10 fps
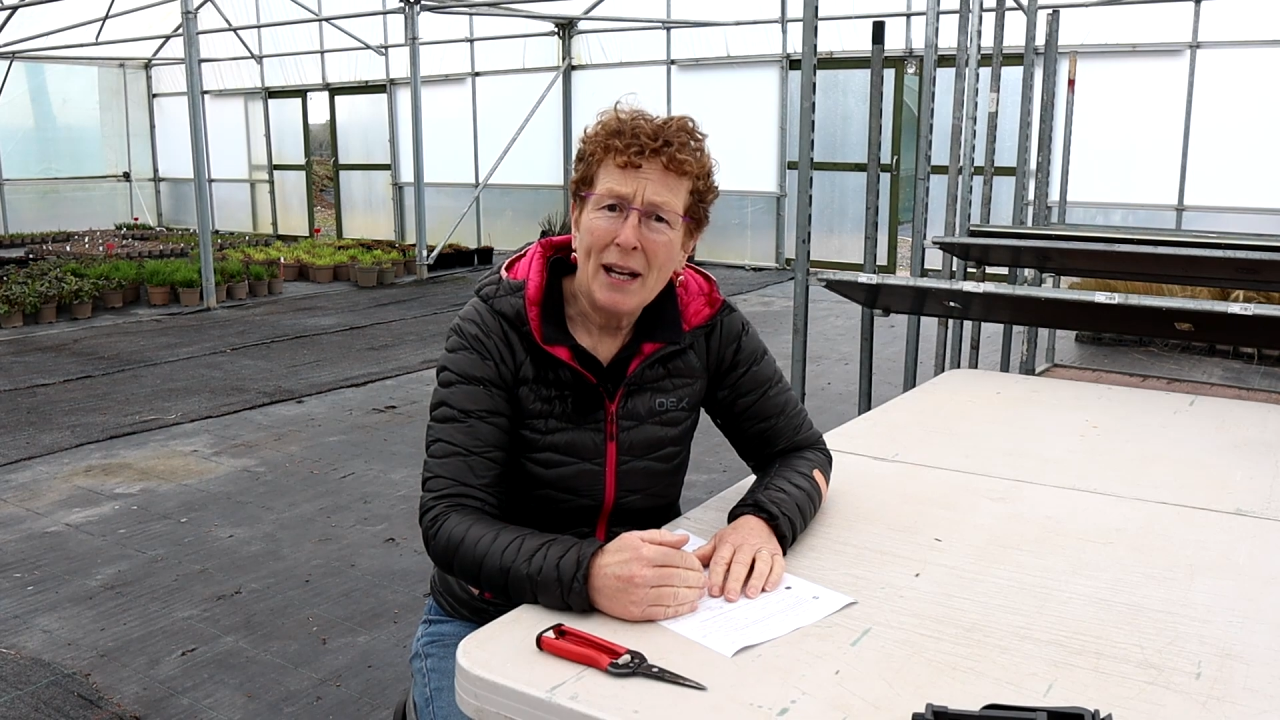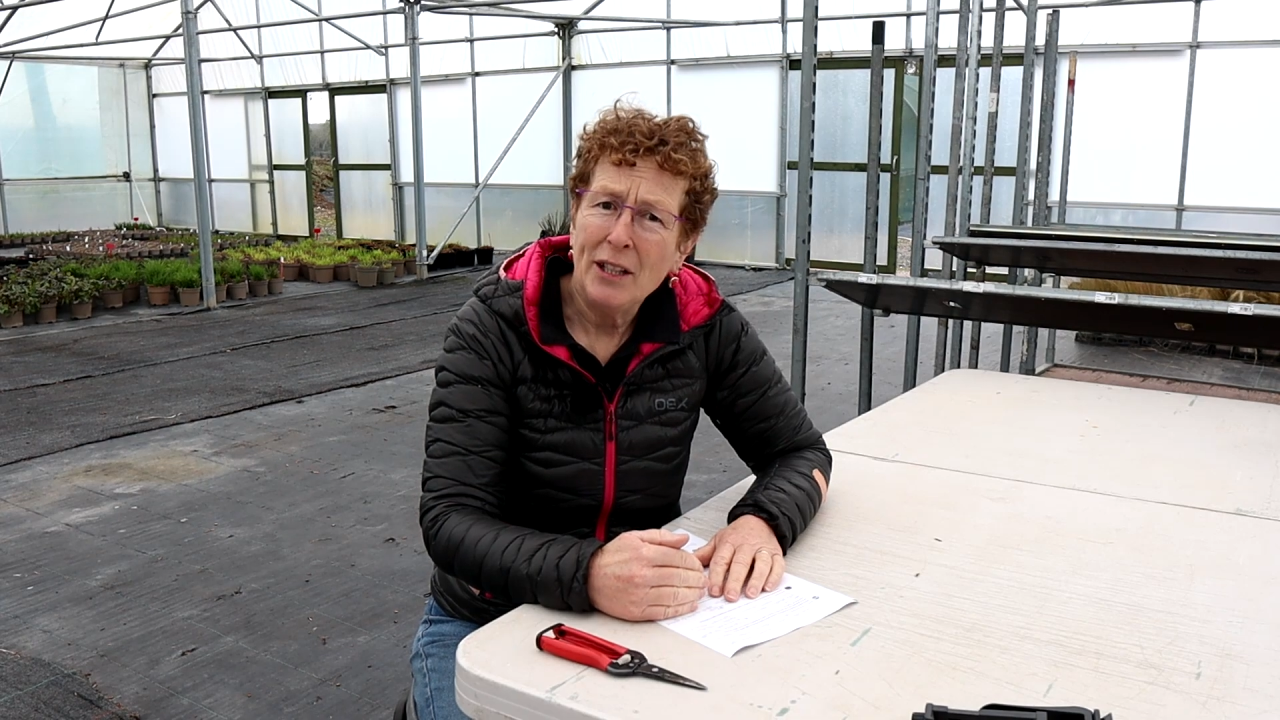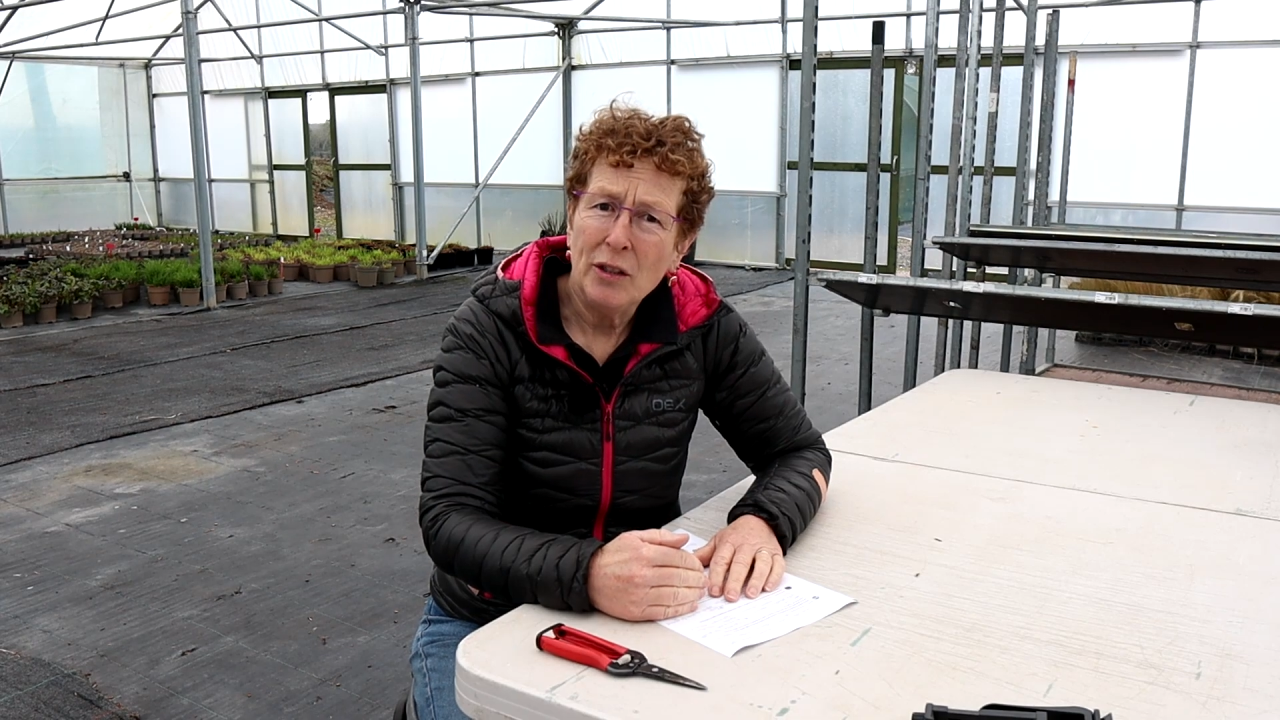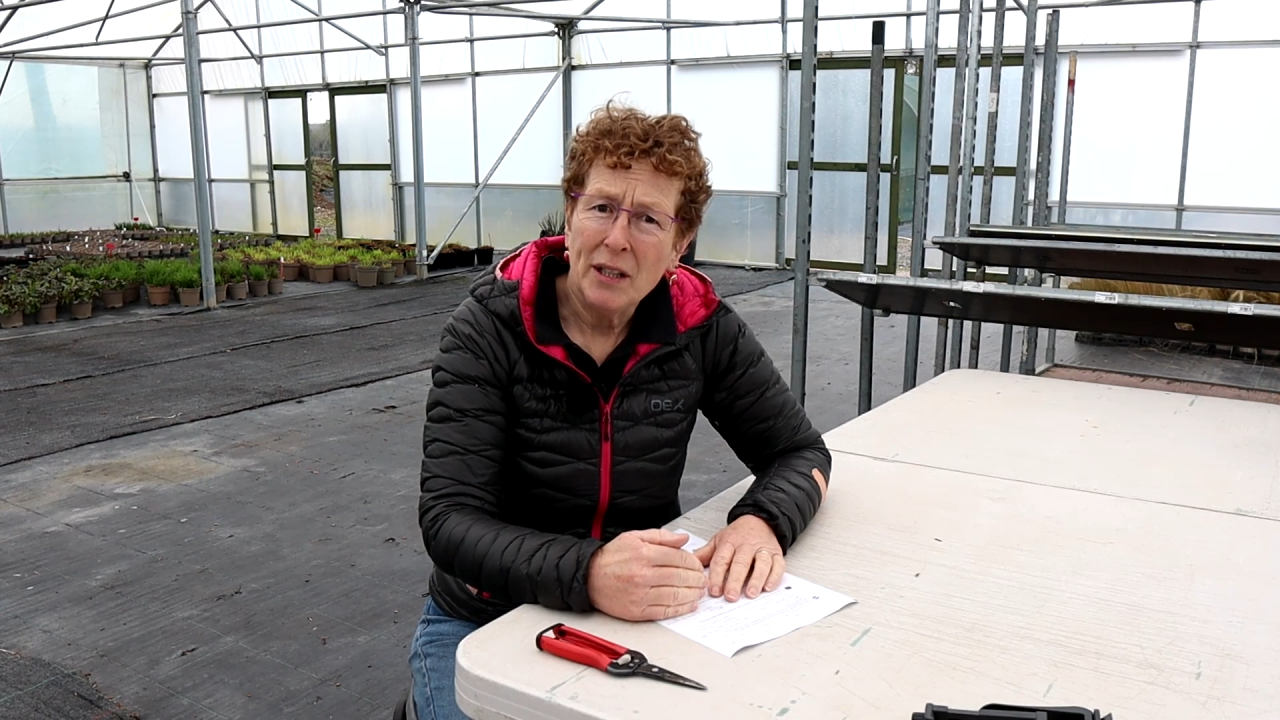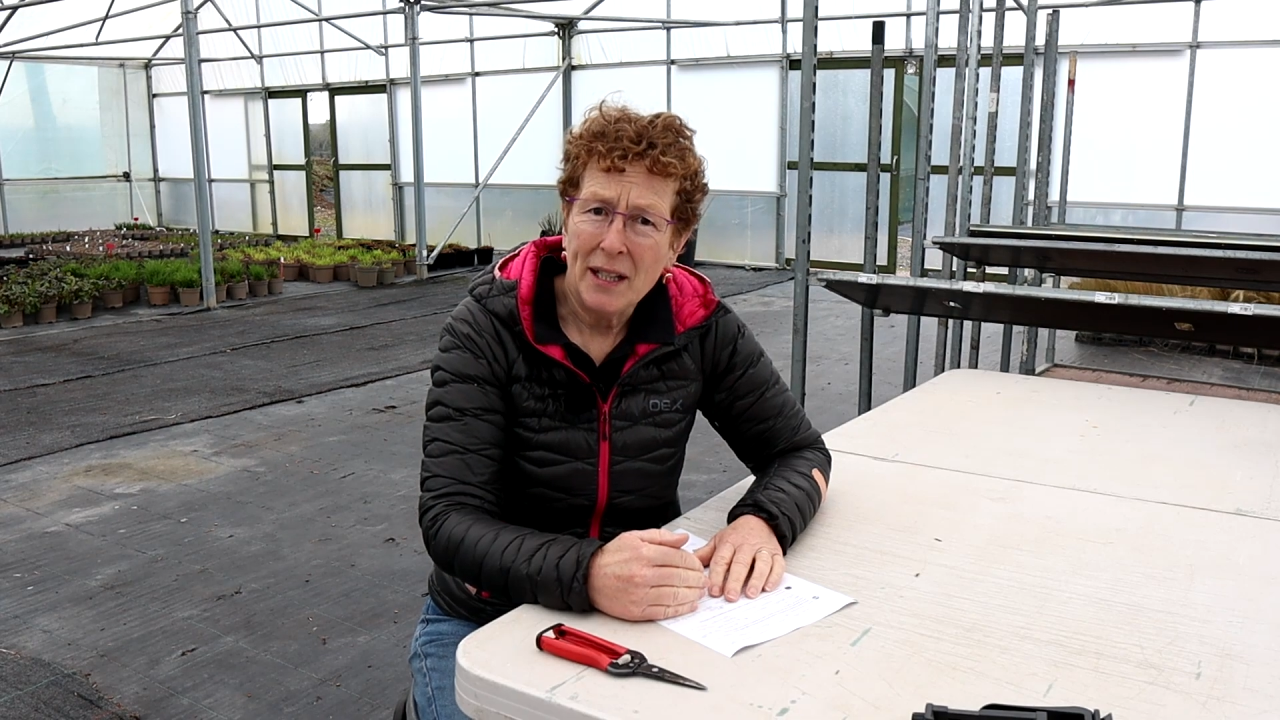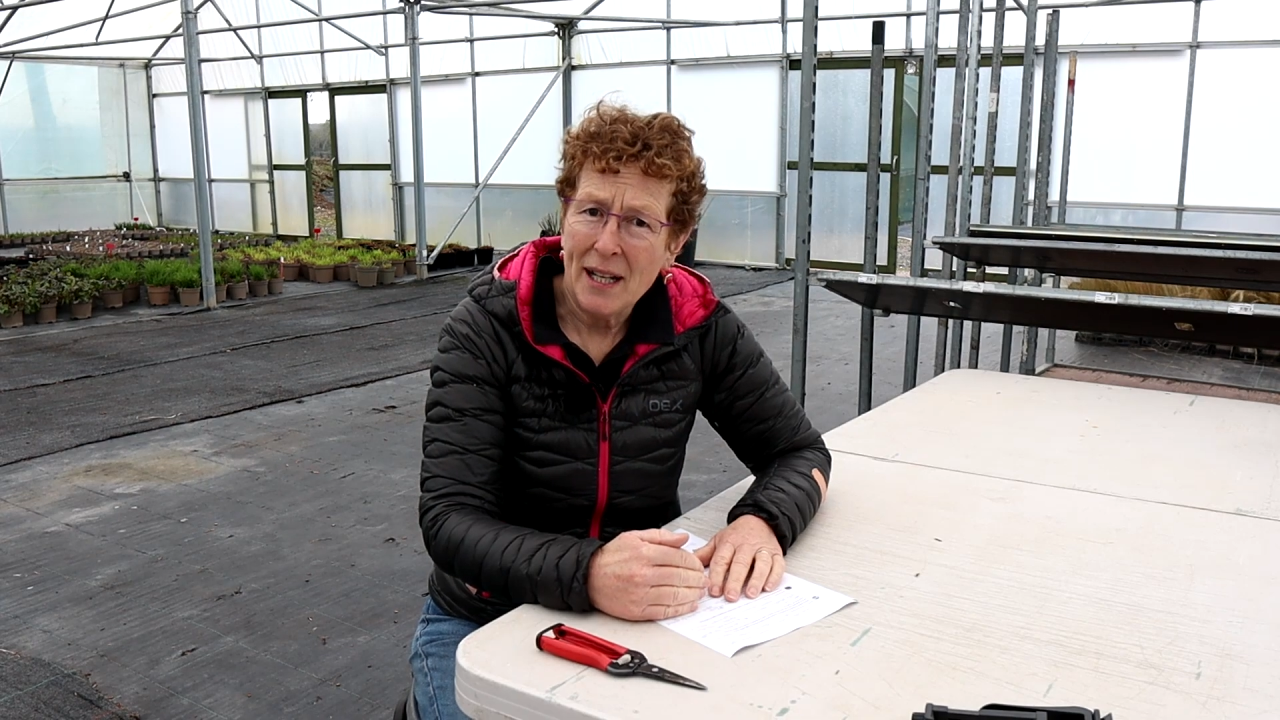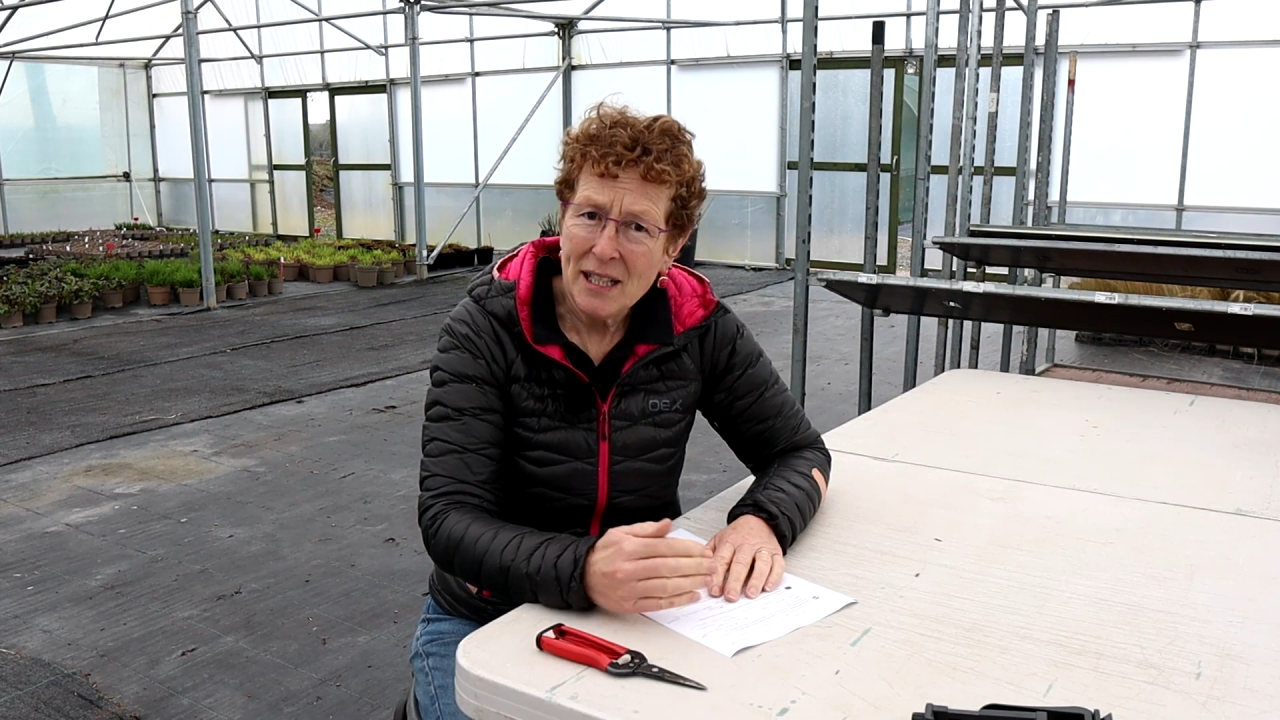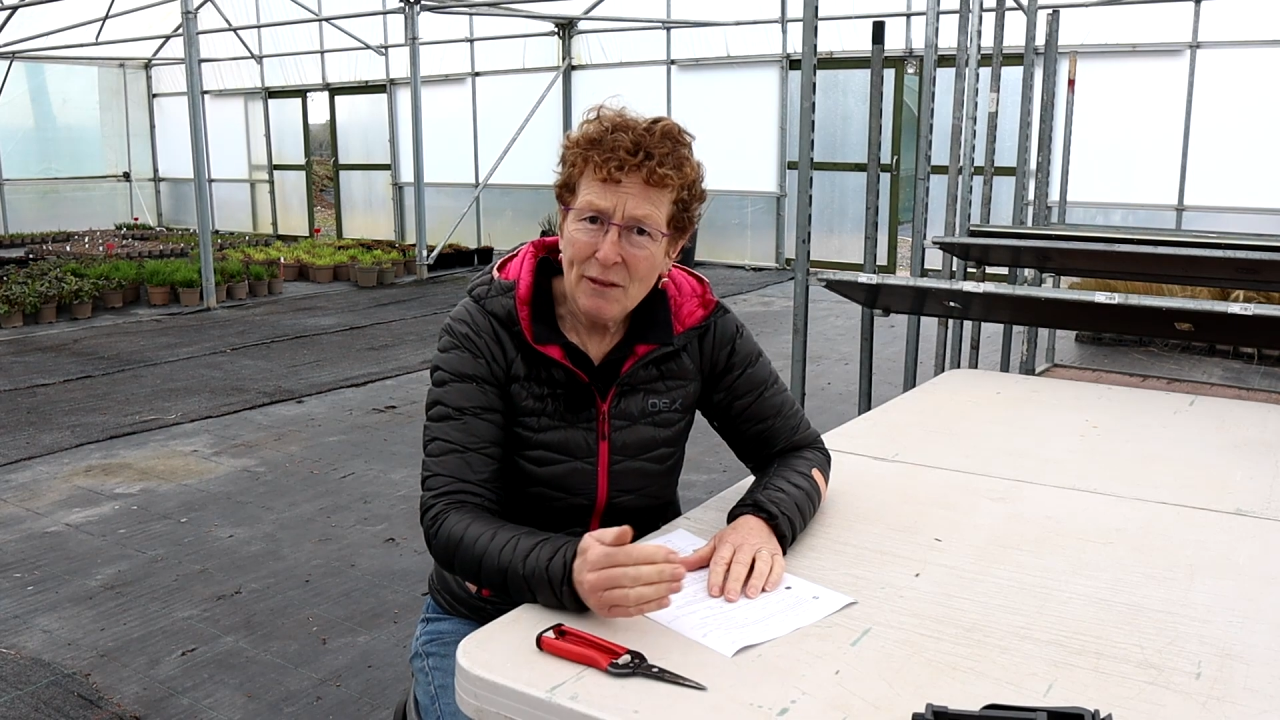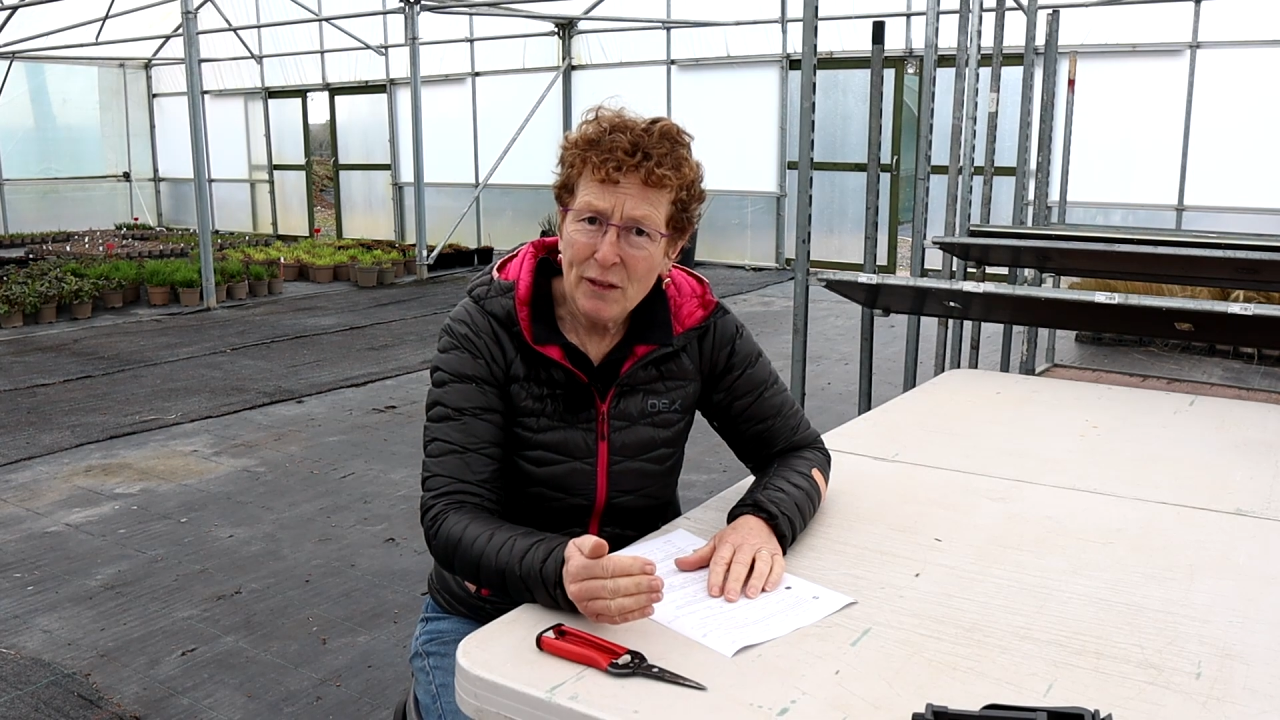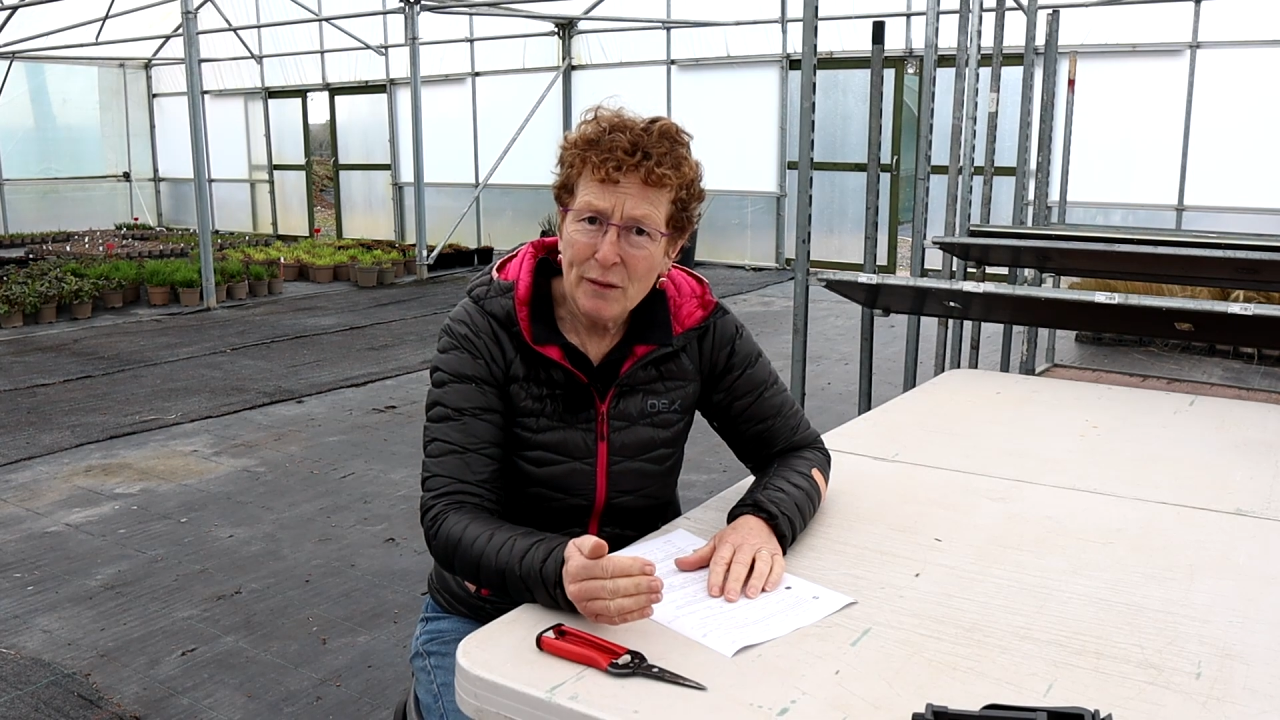and you can get
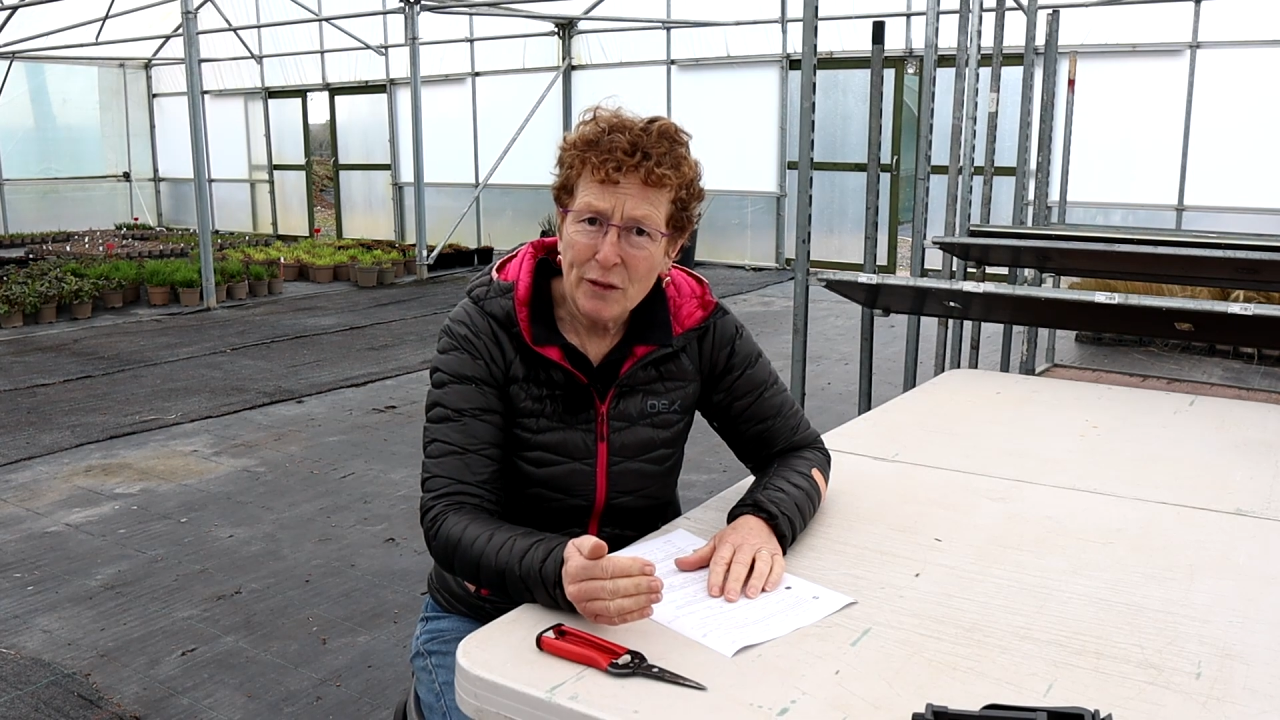different